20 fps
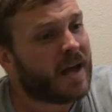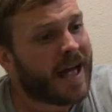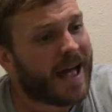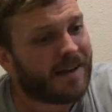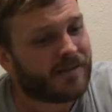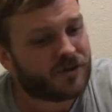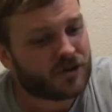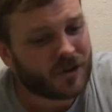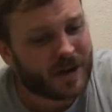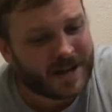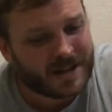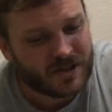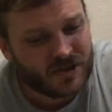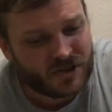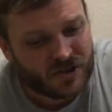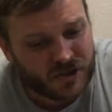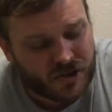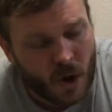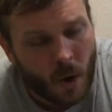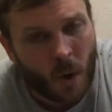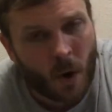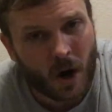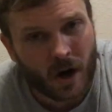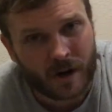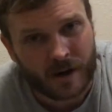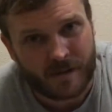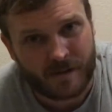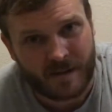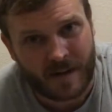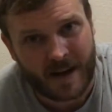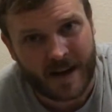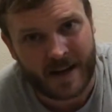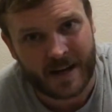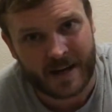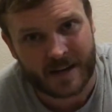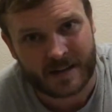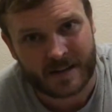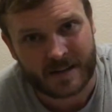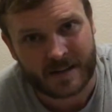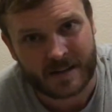have tried so hard to fight
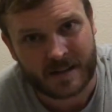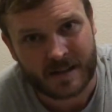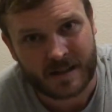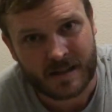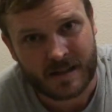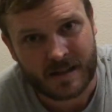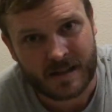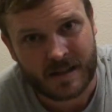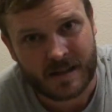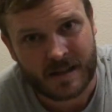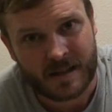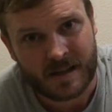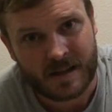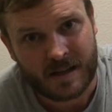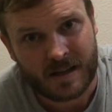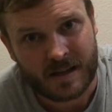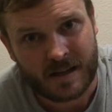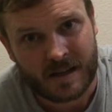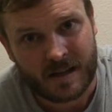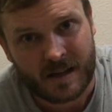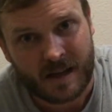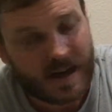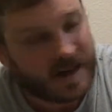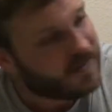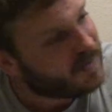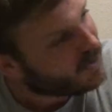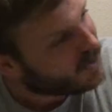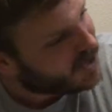us. And they're